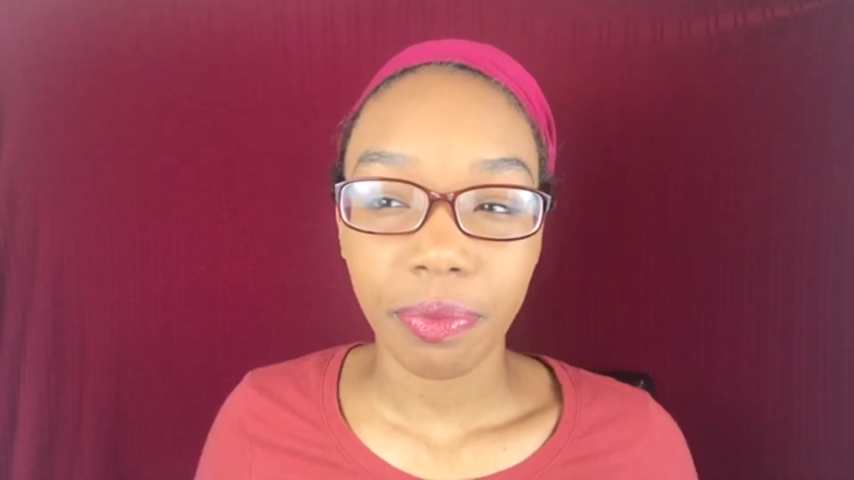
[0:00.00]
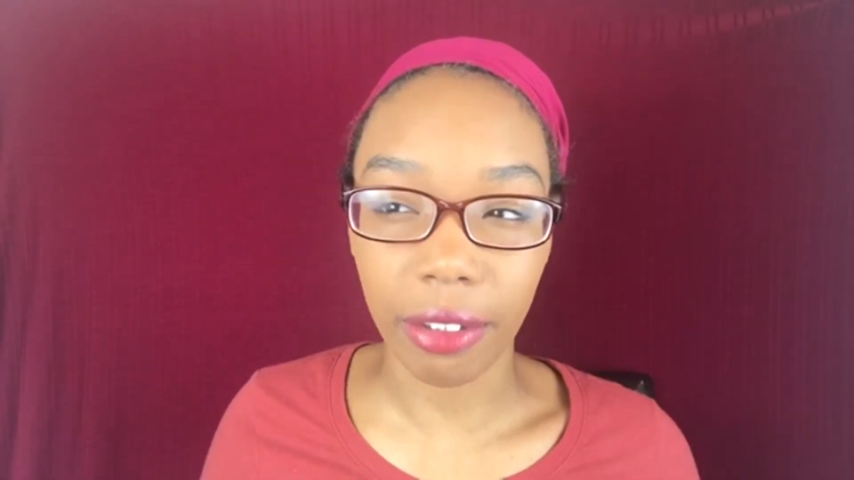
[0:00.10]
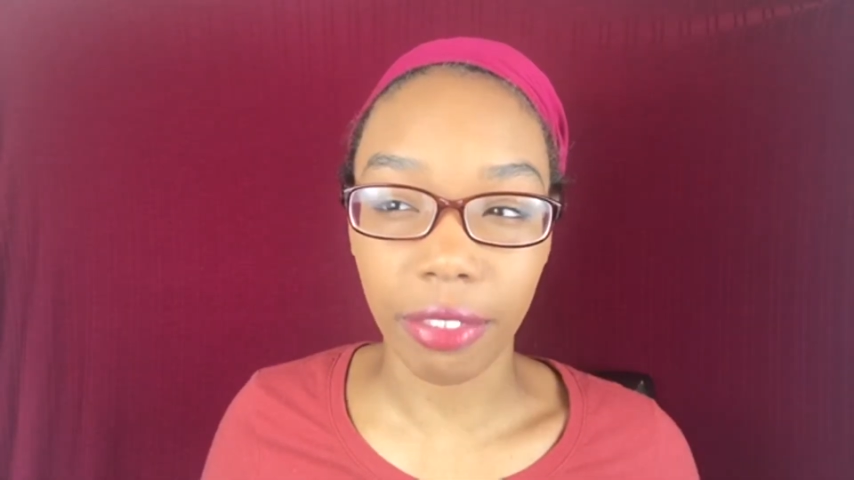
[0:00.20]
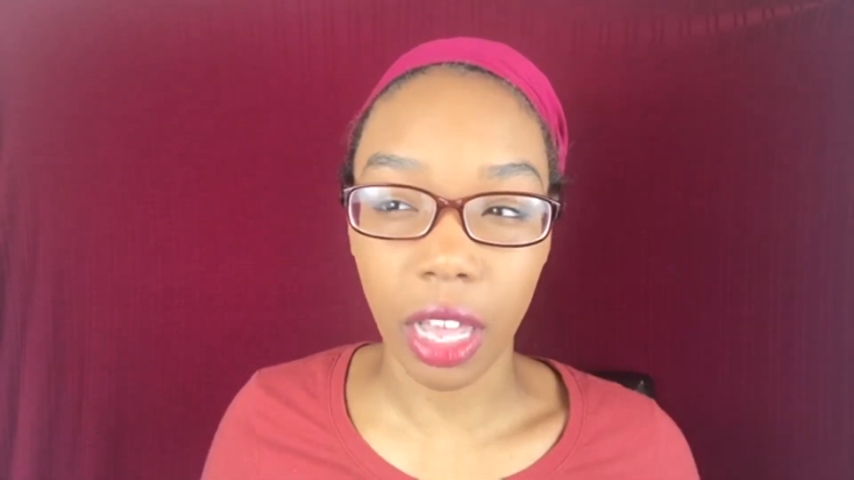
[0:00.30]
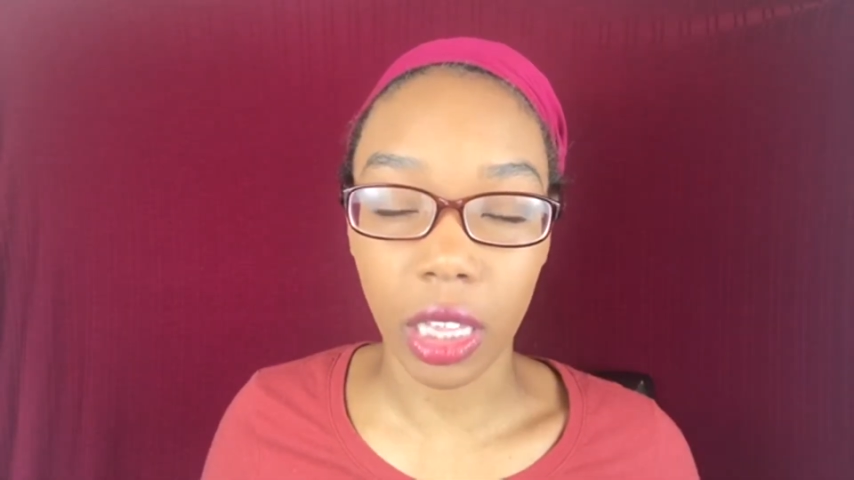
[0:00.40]

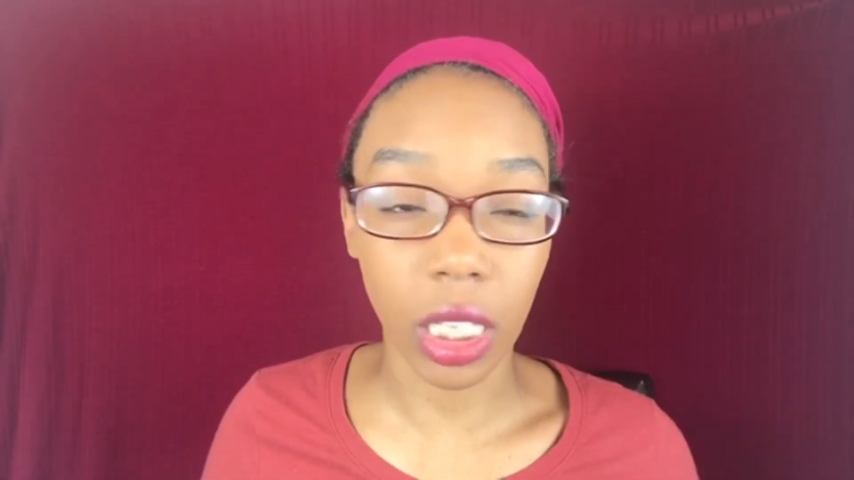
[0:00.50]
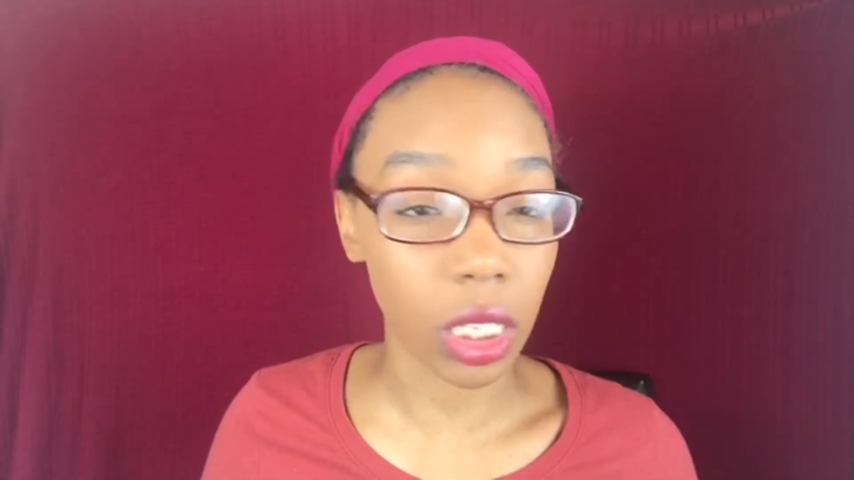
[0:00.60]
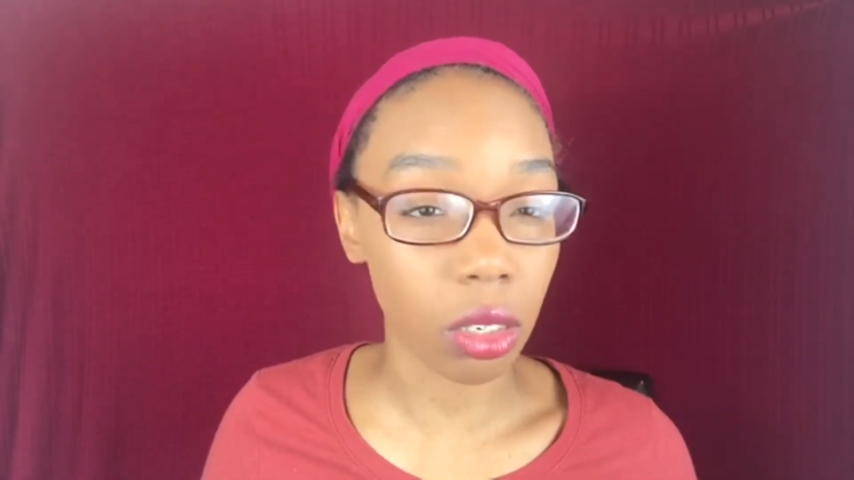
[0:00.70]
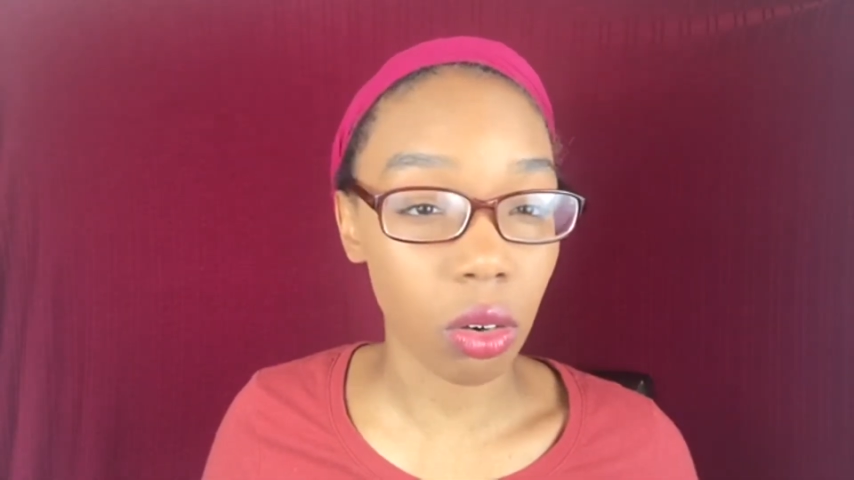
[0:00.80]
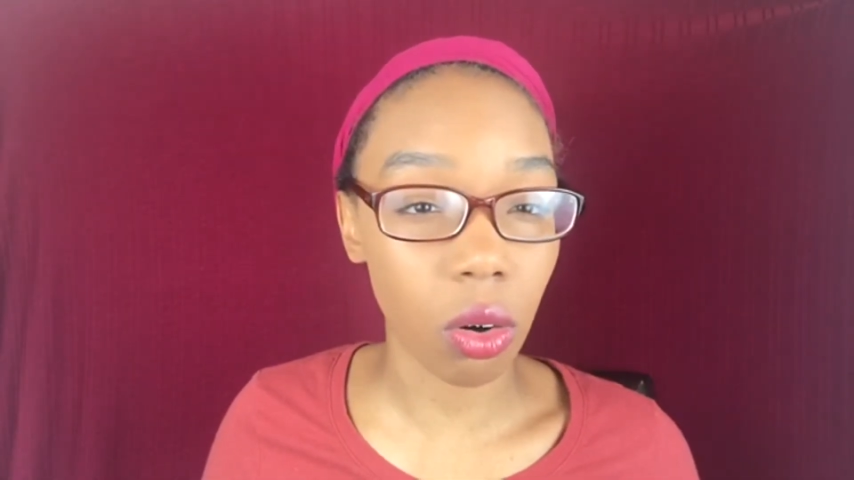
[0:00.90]
with
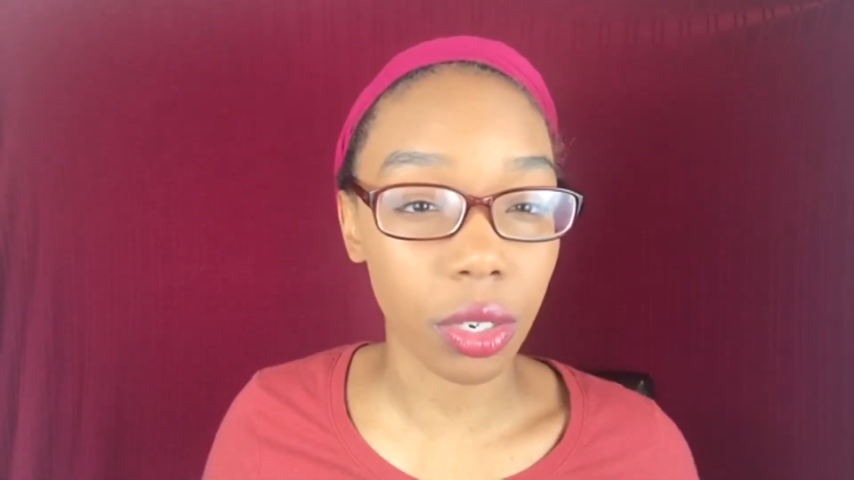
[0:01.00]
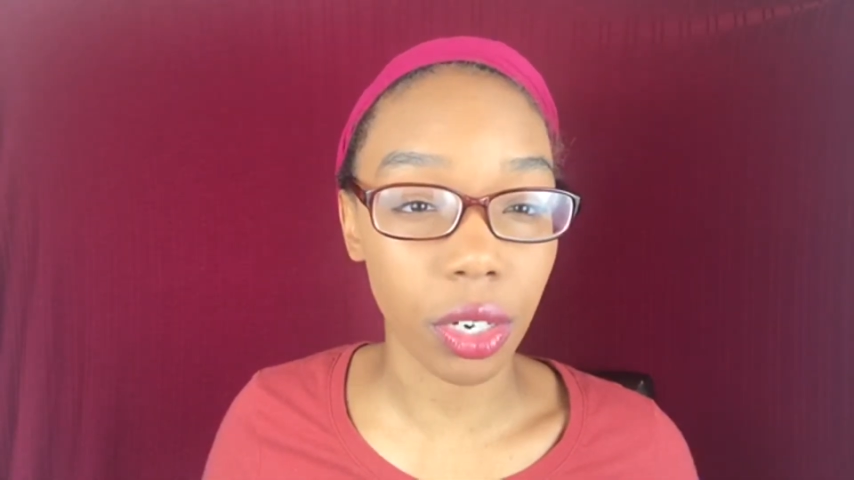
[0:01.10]
little or